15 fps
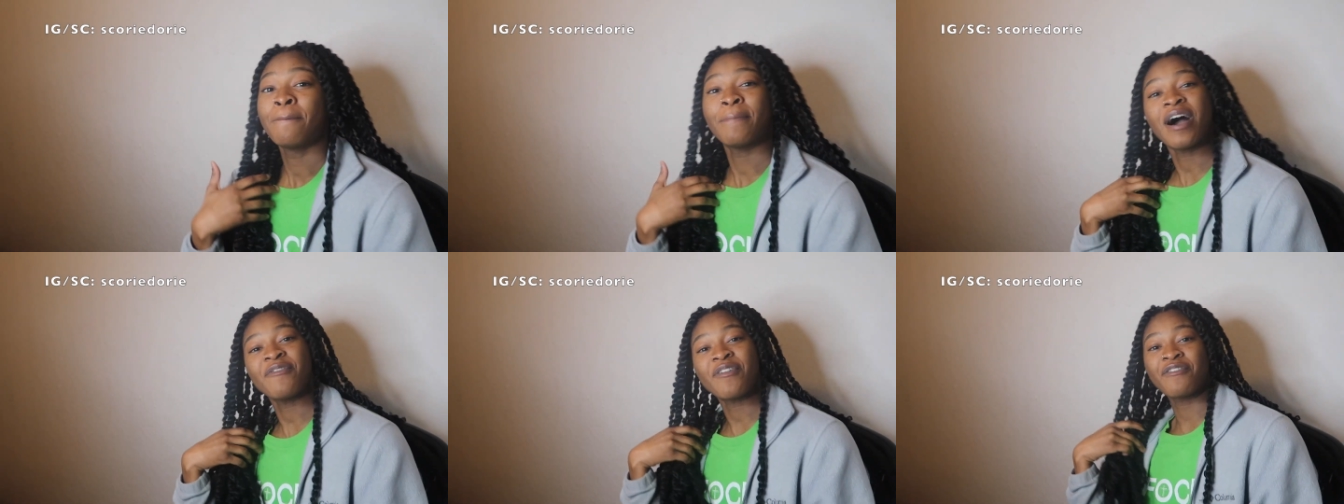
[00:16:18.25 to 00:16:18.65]

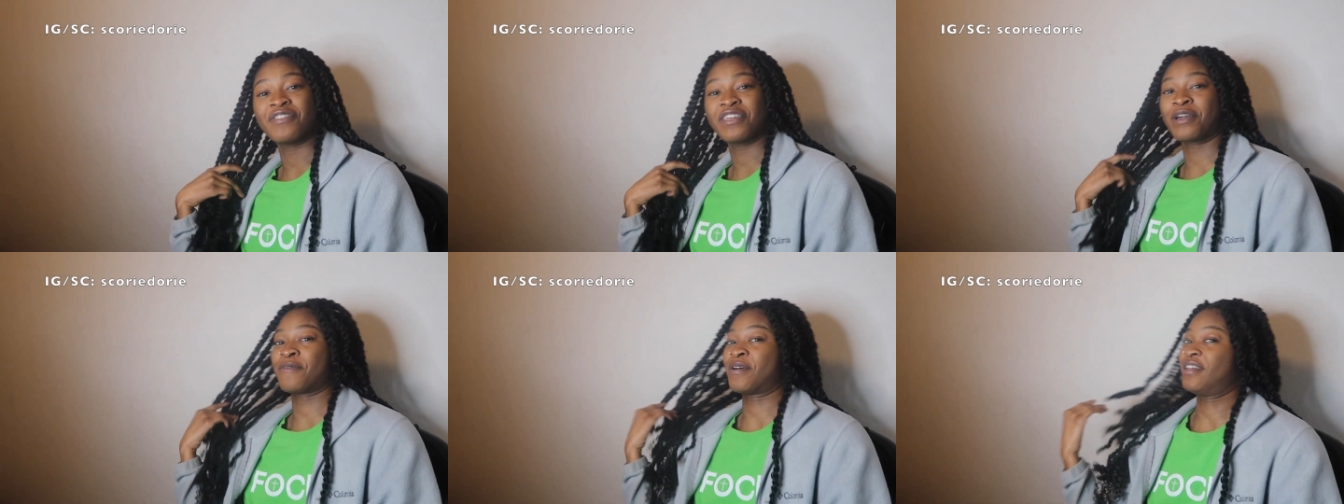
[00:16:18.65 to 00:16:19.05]
my favorite
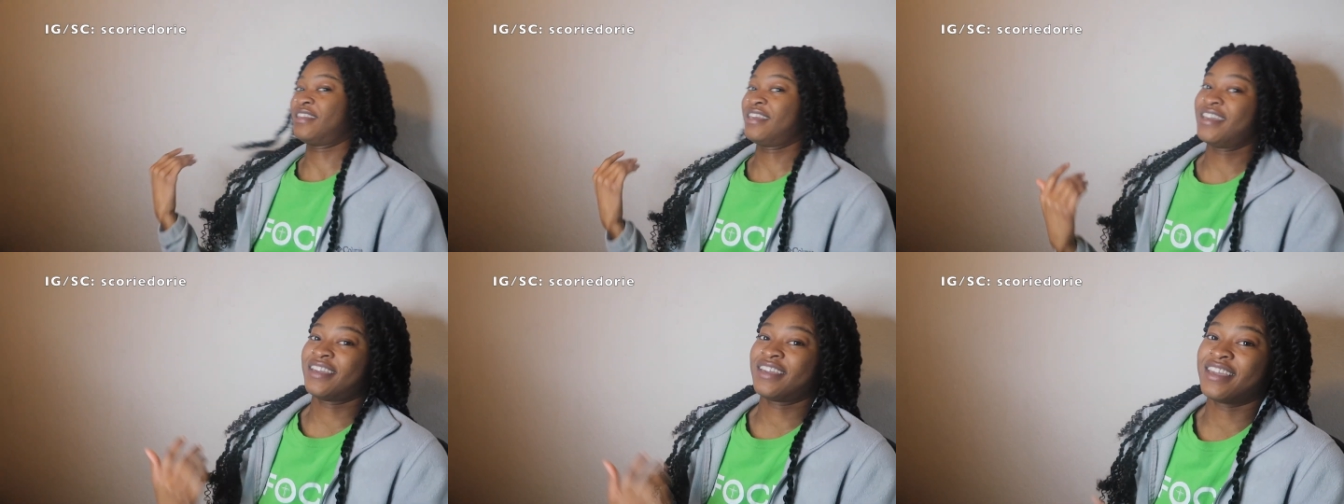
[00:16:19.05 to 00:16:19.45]
thing about
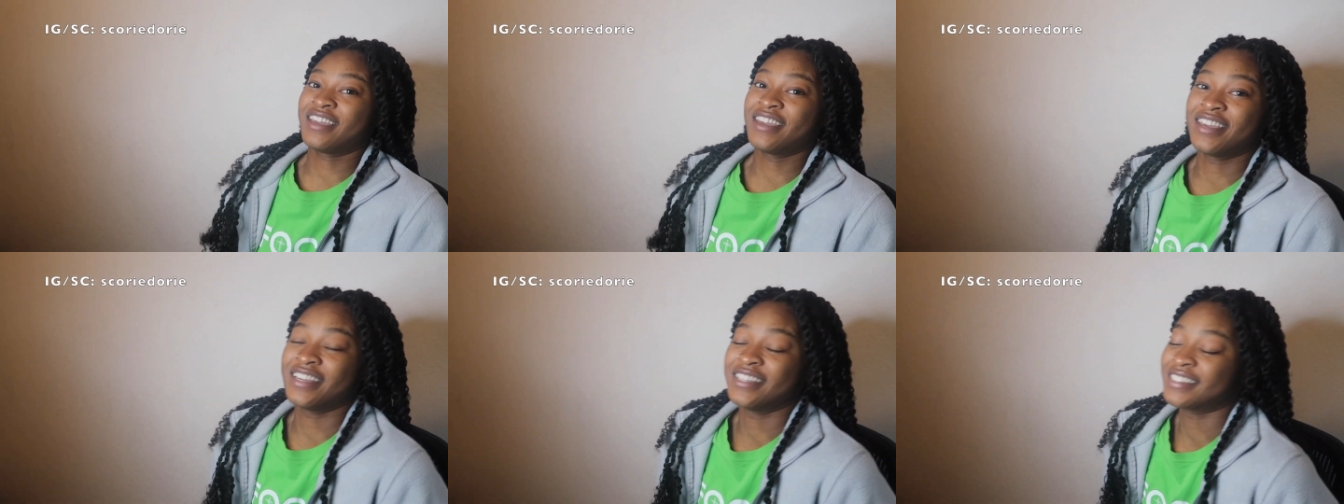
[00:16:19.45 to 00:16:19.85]
Nick
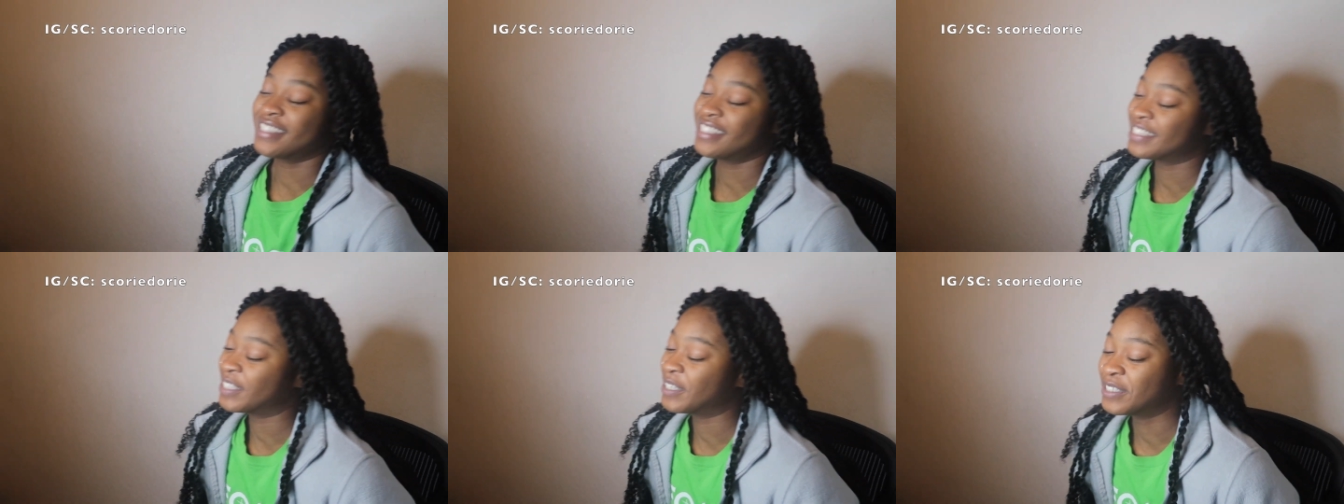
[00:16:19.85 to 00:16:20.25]
is
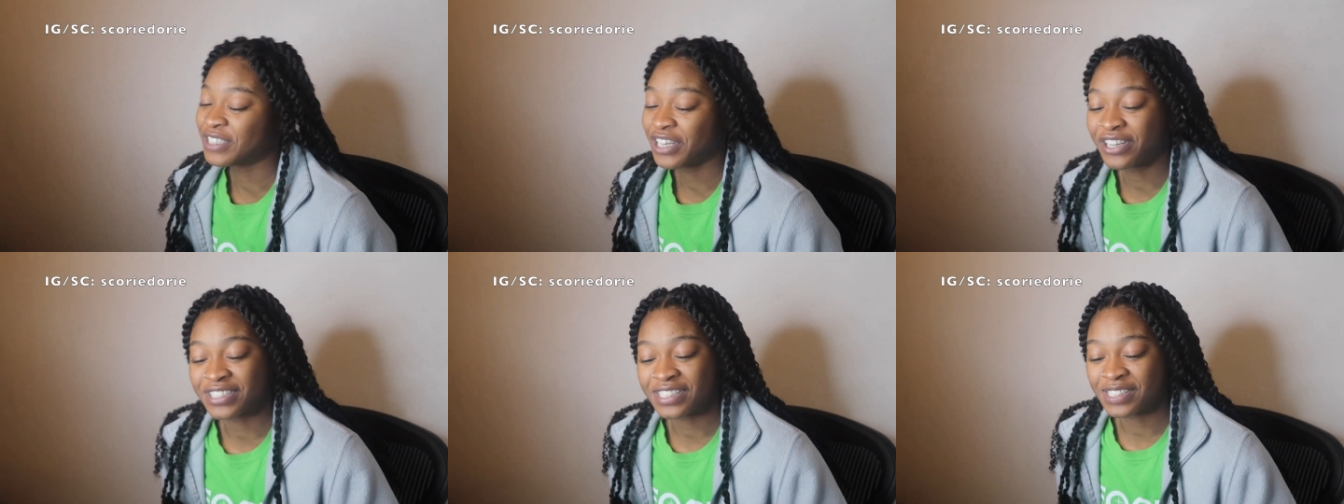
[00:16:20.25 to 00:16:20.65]
his little
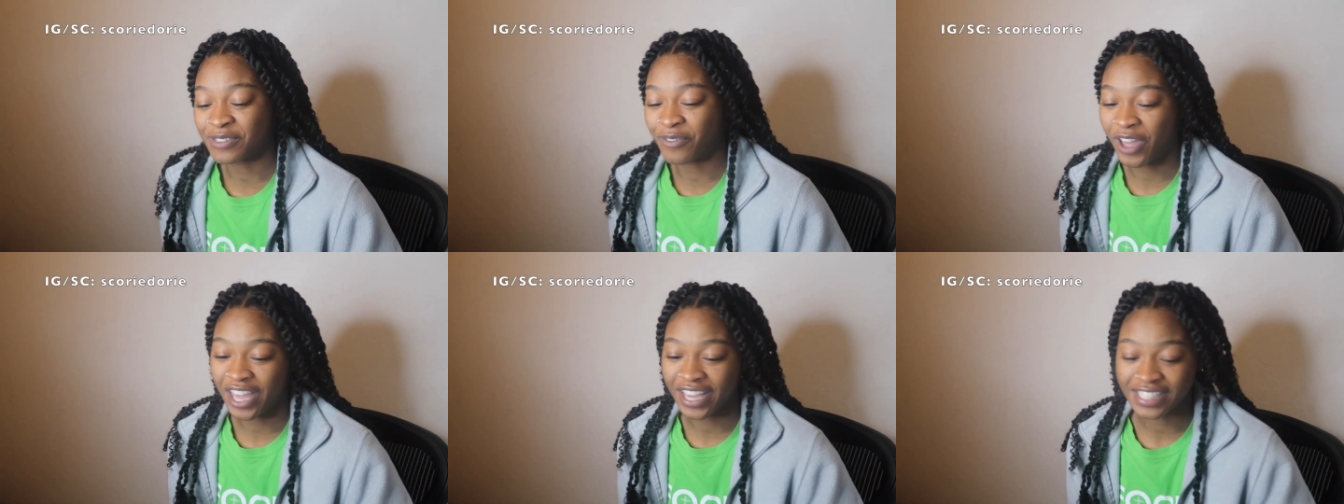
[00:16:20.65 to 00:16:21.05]
jersey
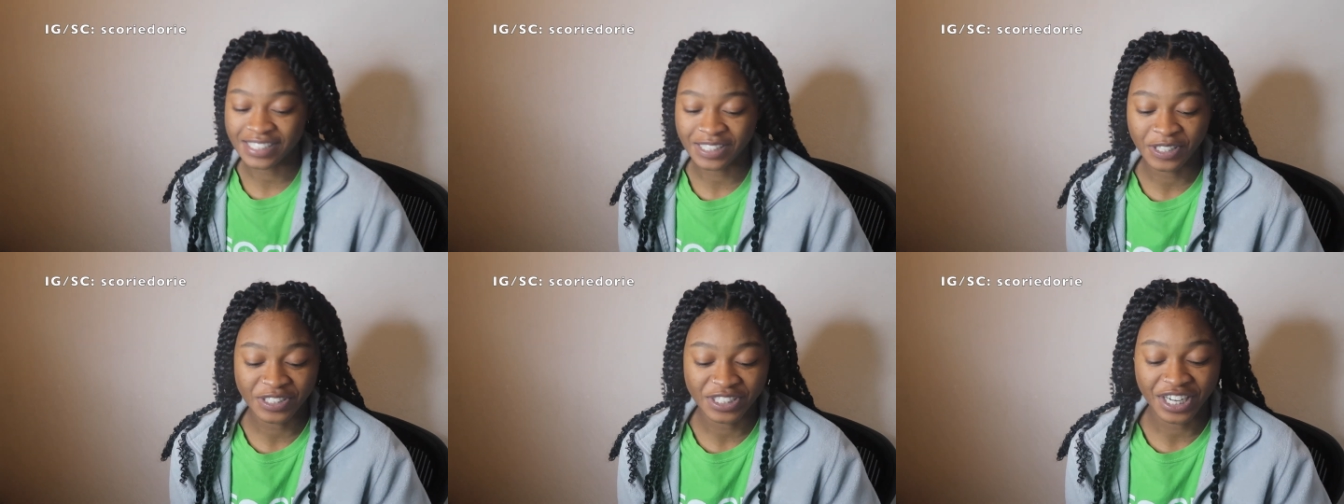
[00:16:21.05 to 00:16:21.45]
swag
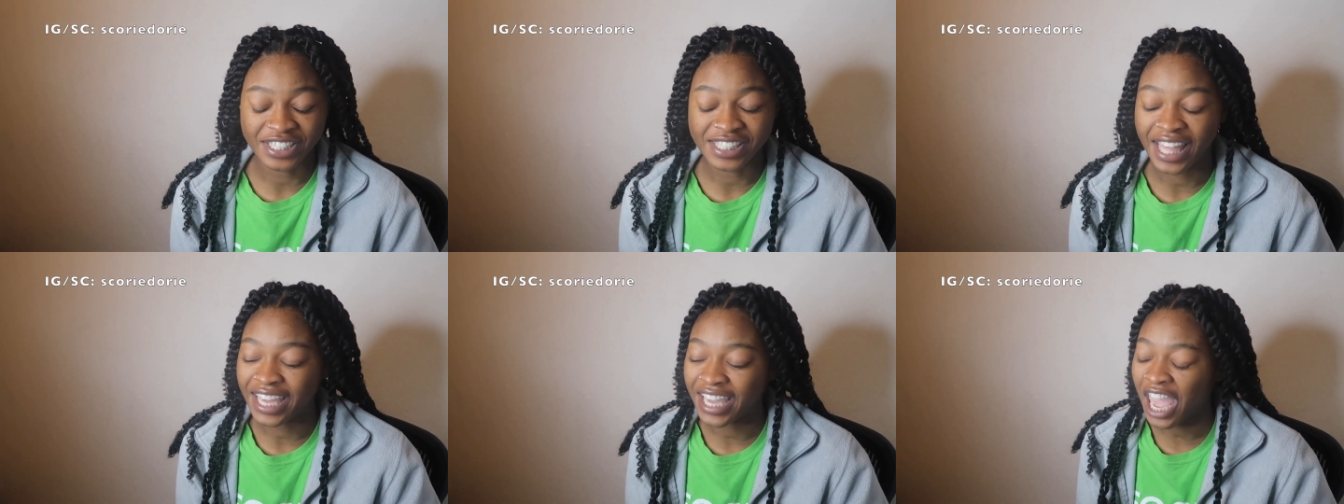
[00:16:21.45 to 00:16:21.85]
his little
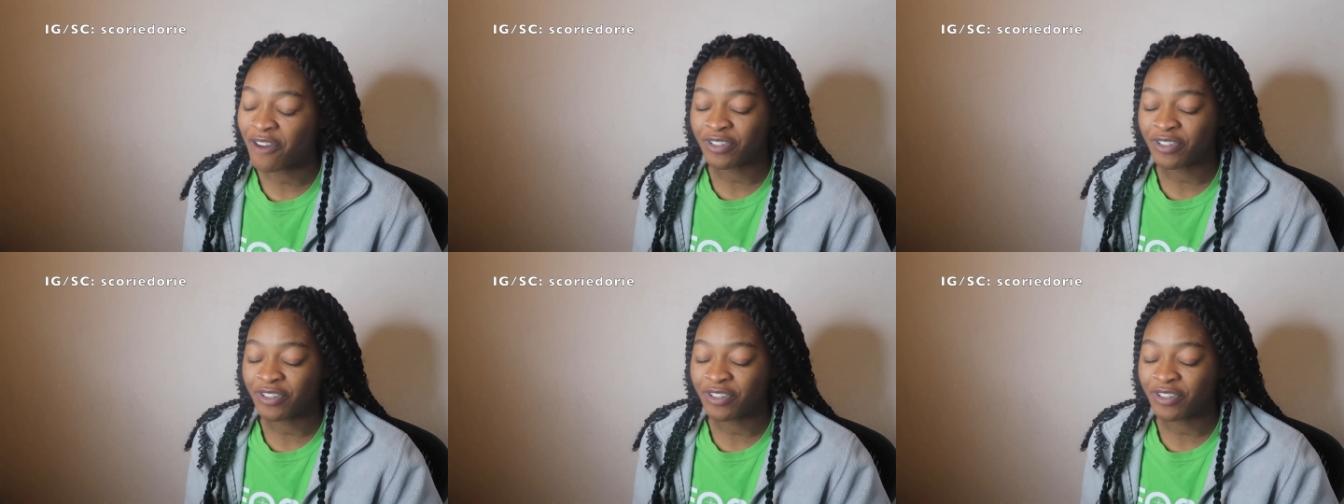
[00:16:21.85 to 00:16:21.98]
jersey like